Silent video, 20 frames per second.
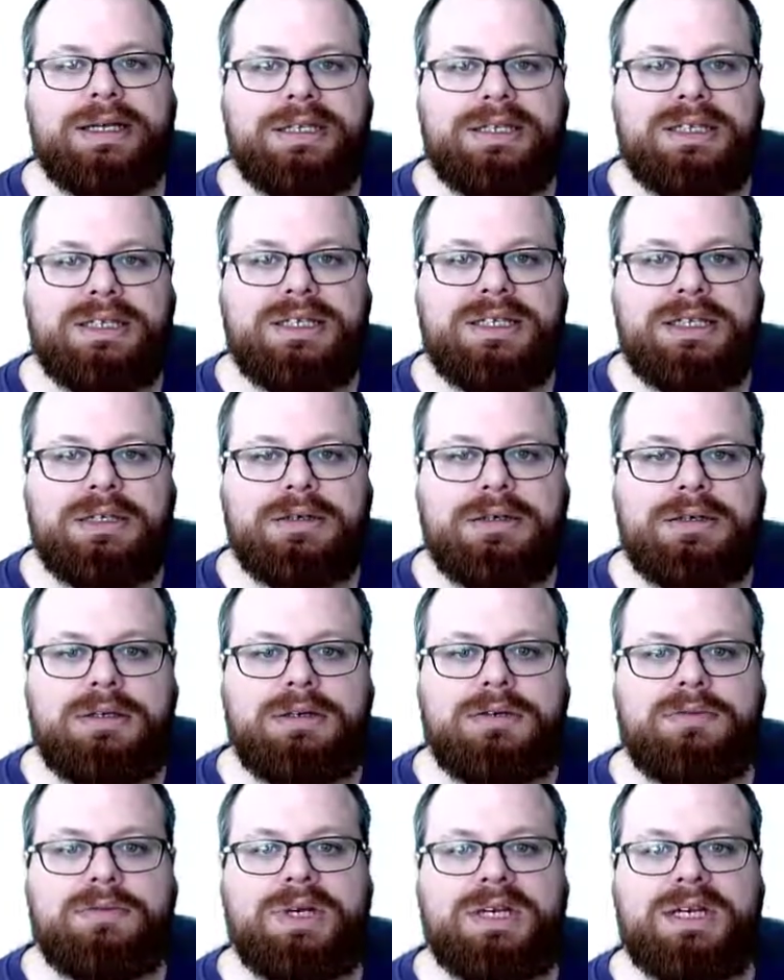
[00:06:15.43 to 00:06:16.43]
And here
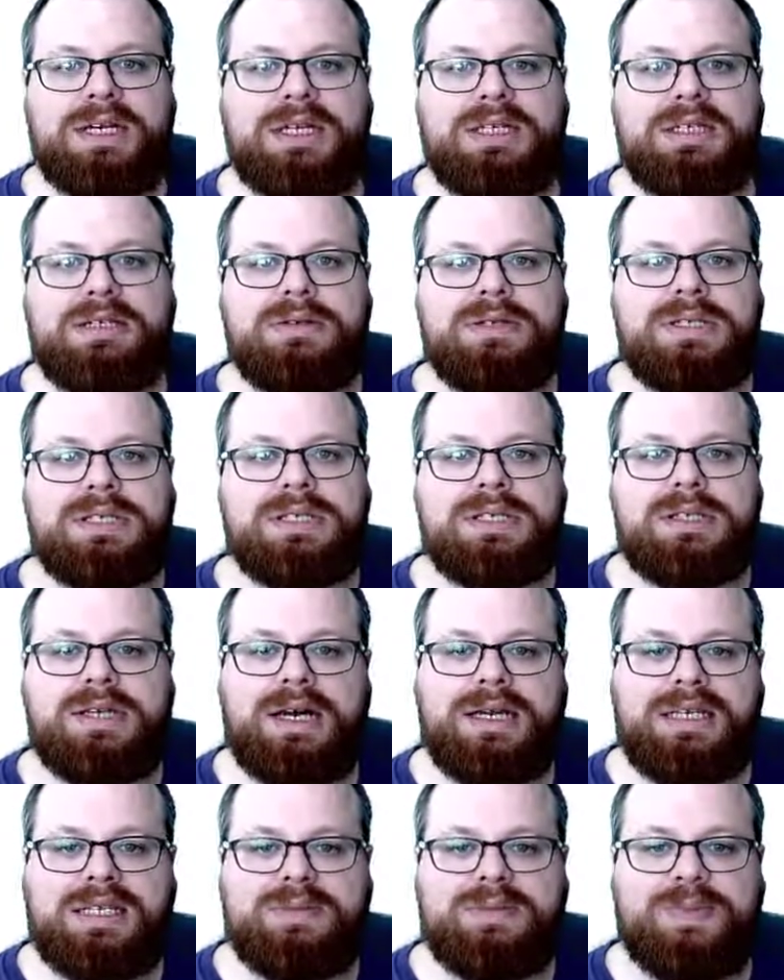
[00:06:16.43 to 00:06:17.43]
we can use
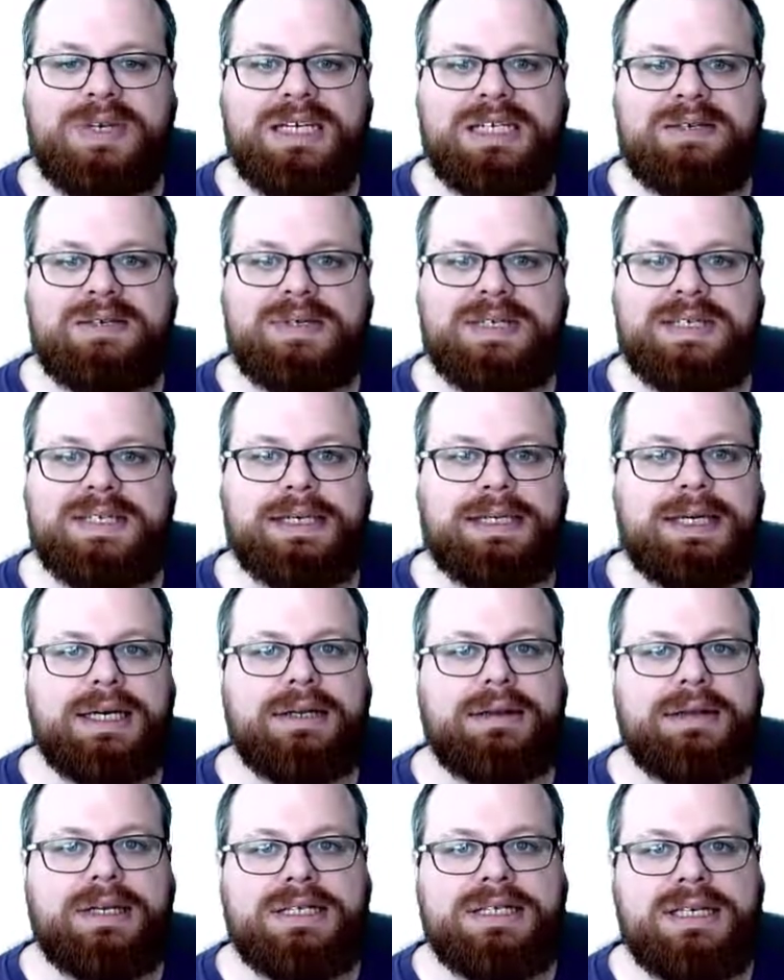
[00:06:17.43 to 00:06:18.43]
Thales++
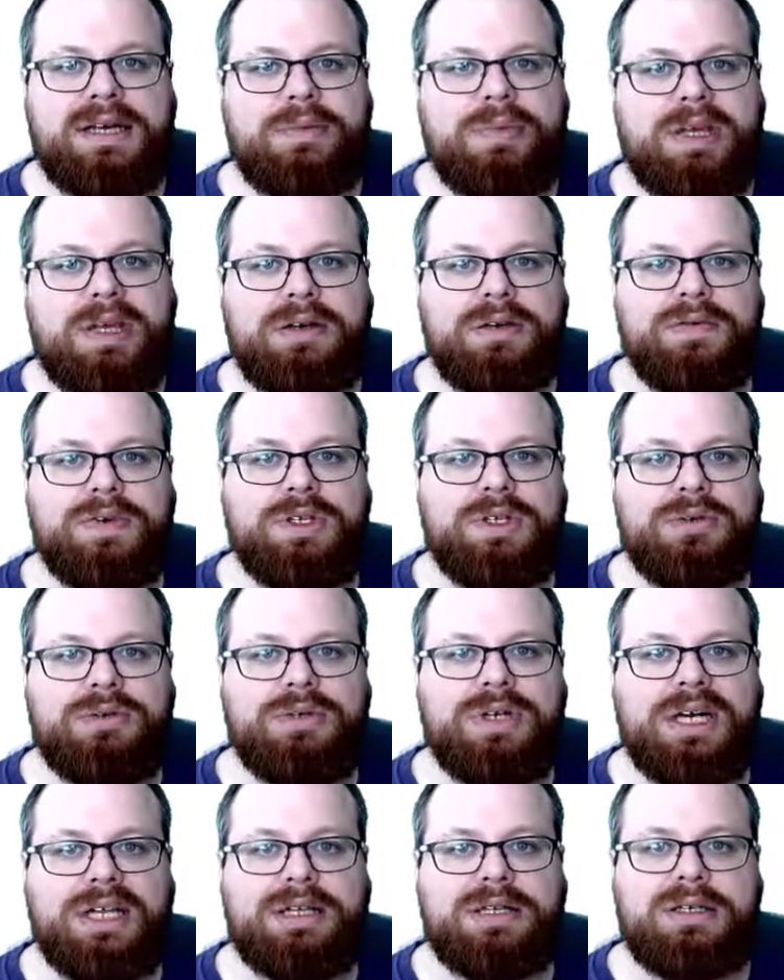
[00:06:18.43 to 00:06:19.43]
again. That's something you will
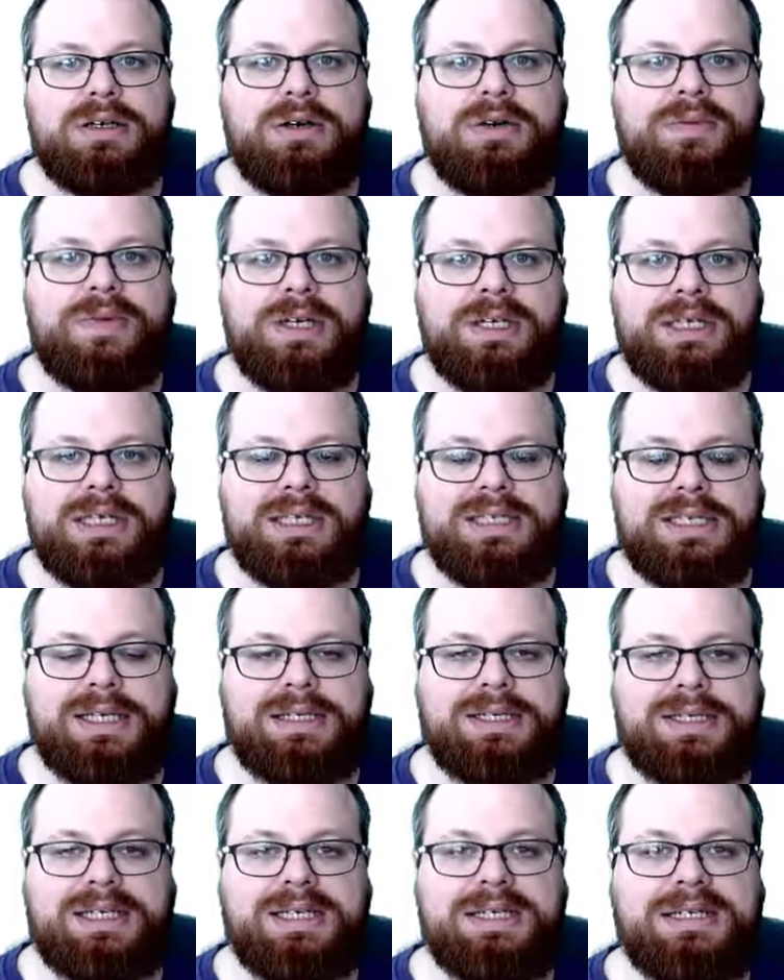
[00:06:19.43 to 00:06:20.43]
do at the homework
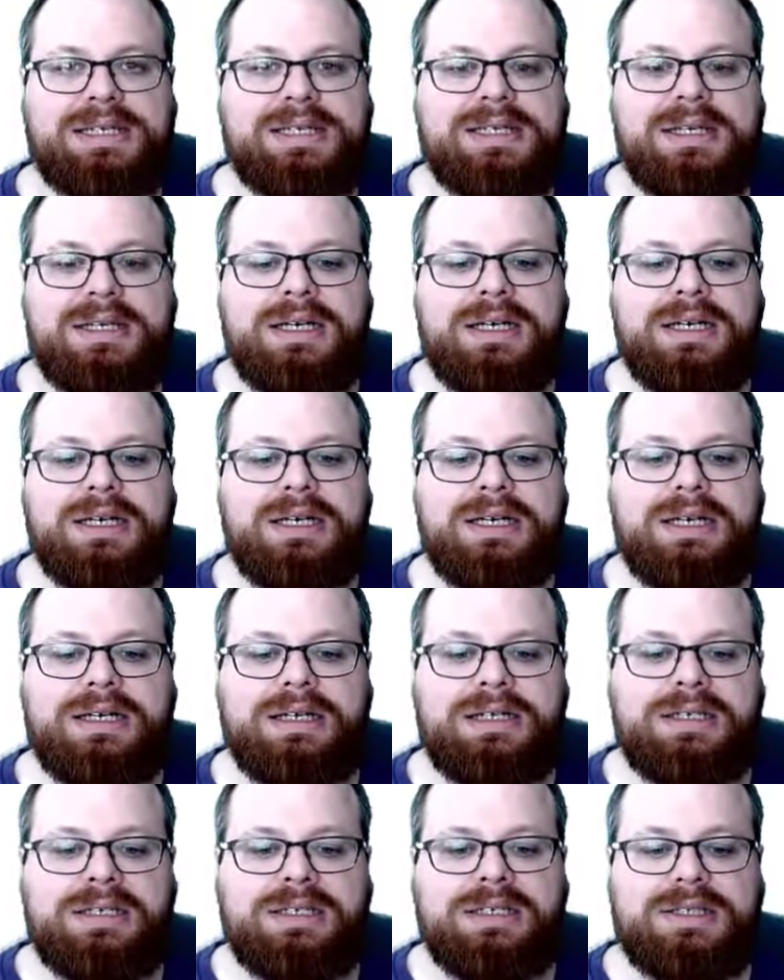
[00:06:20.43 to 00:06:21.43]
exercise.
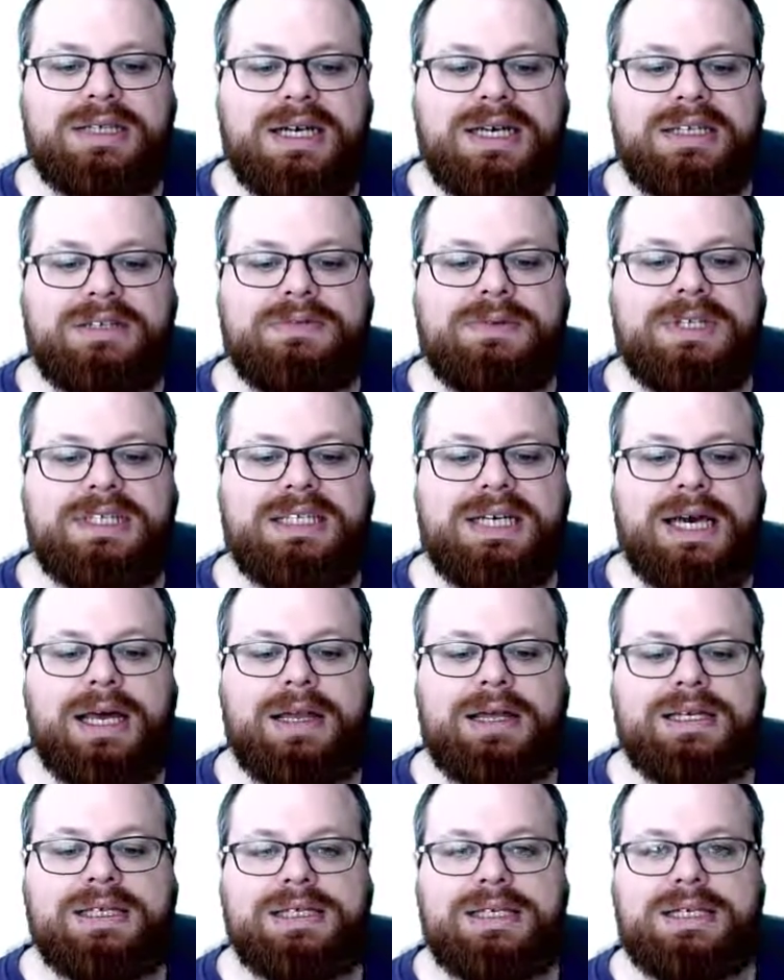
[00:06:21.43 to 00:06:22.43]
And that will
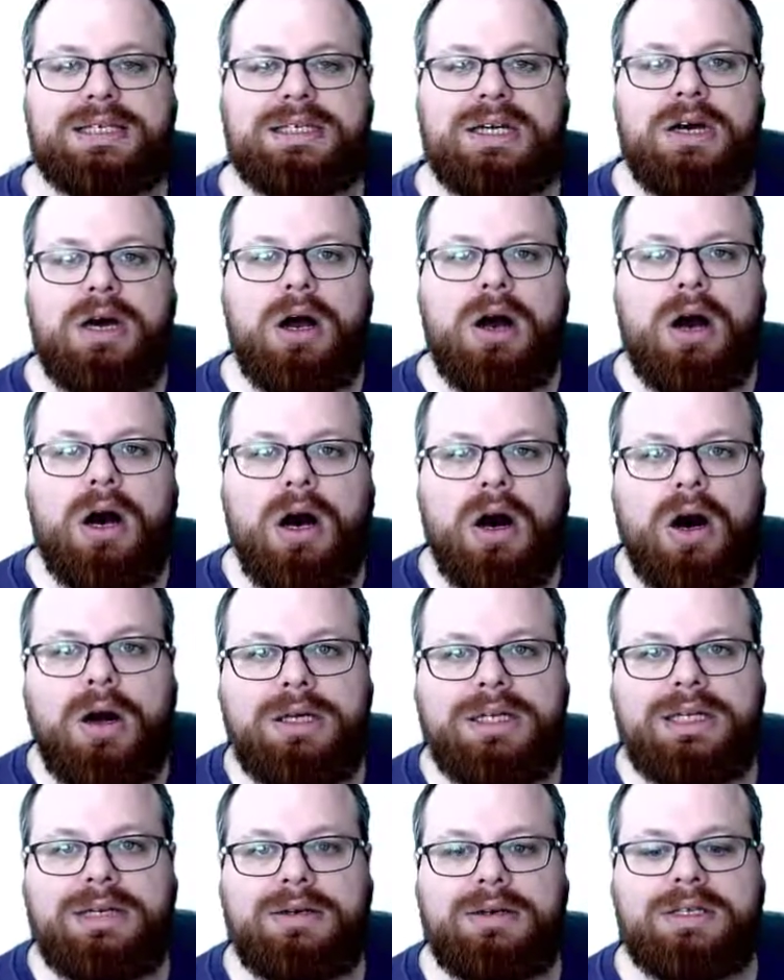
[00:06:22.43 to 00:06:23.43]
tell us that
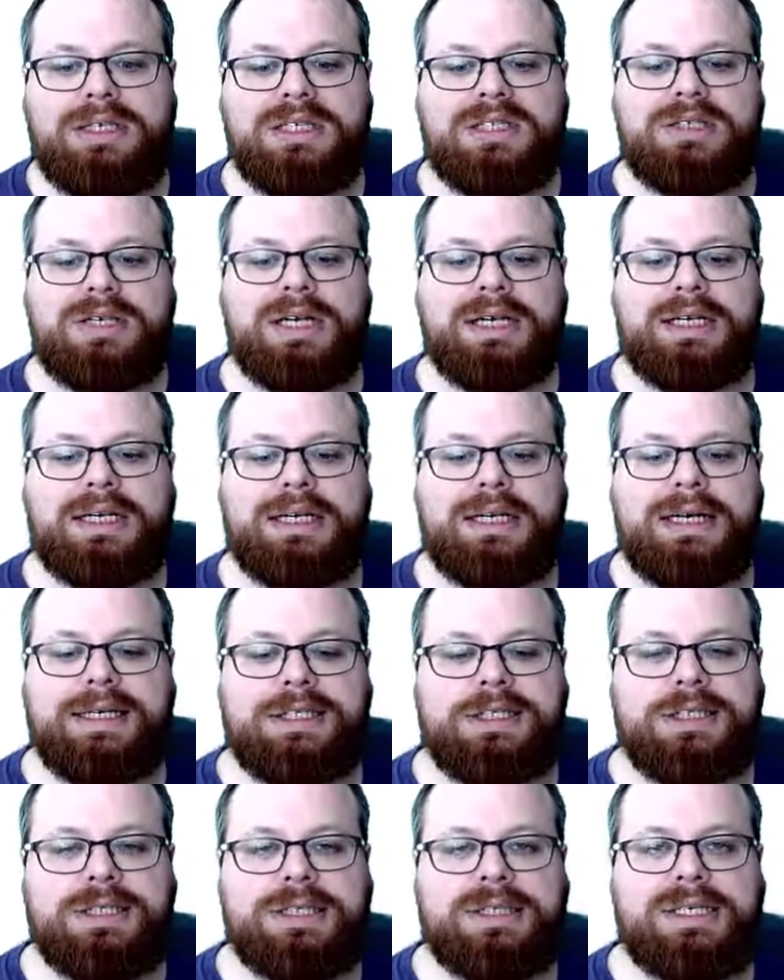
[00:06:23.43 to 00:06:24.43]
all Delaunay
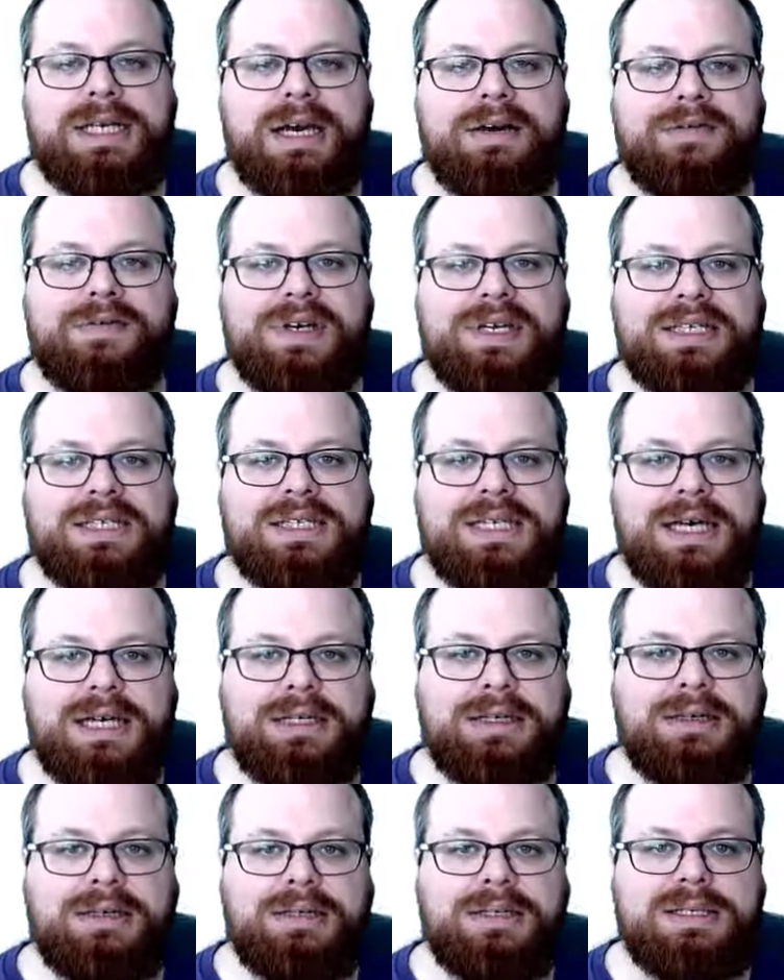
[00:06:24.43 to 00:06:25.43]
triangulations have
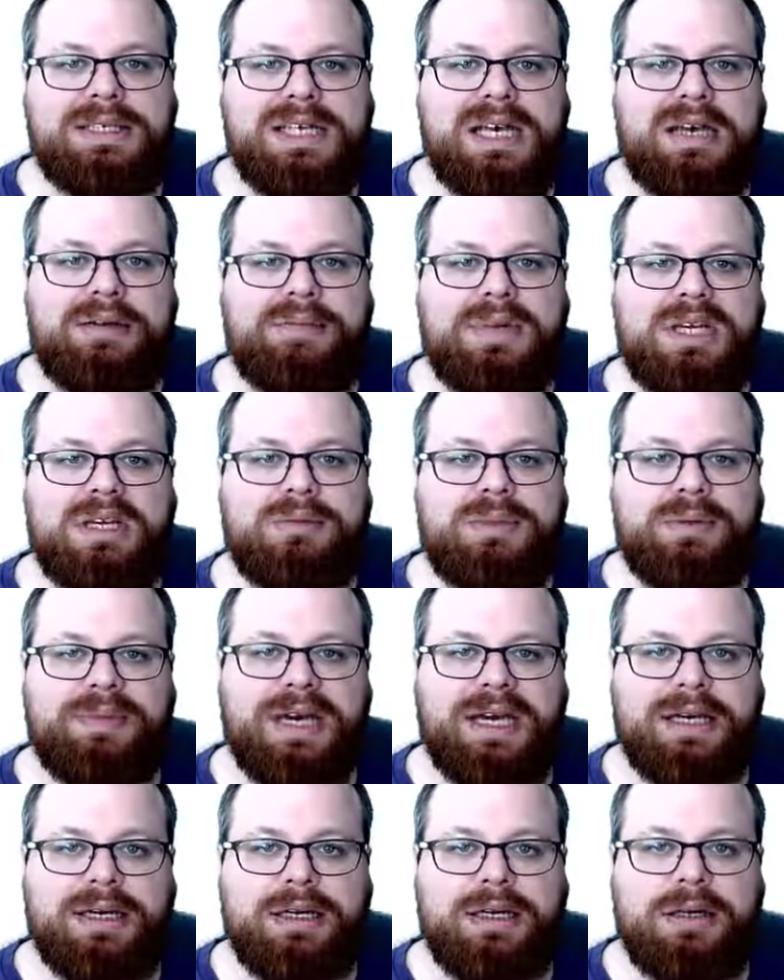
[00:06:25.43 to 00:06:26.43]
exactly the same minimum
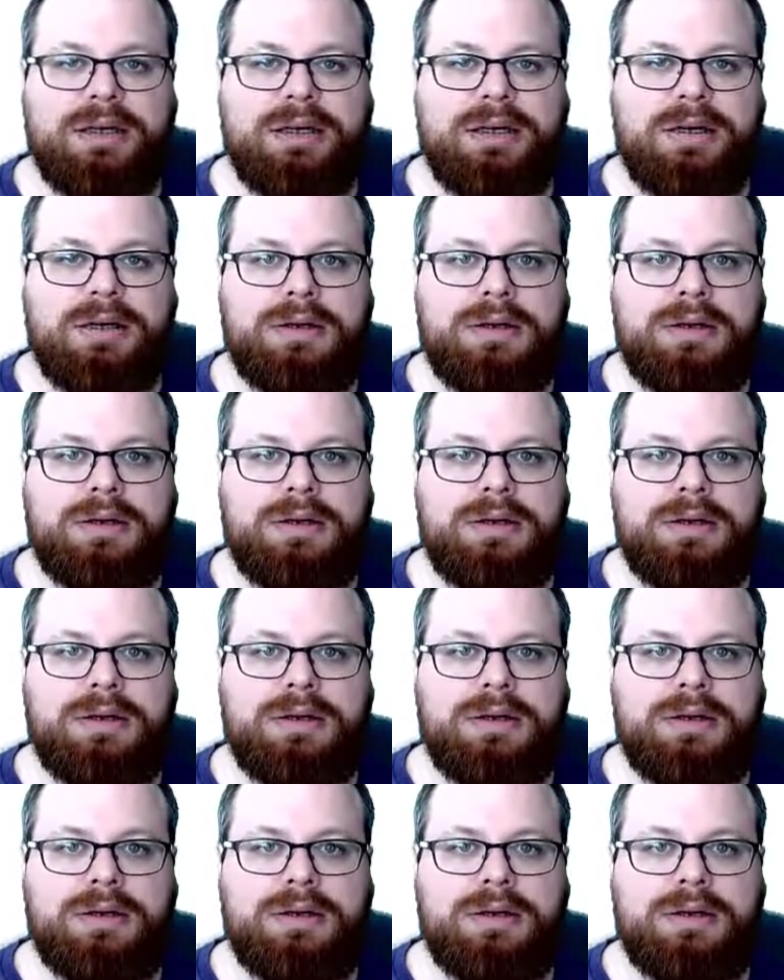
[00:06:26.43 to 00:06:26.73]
angle.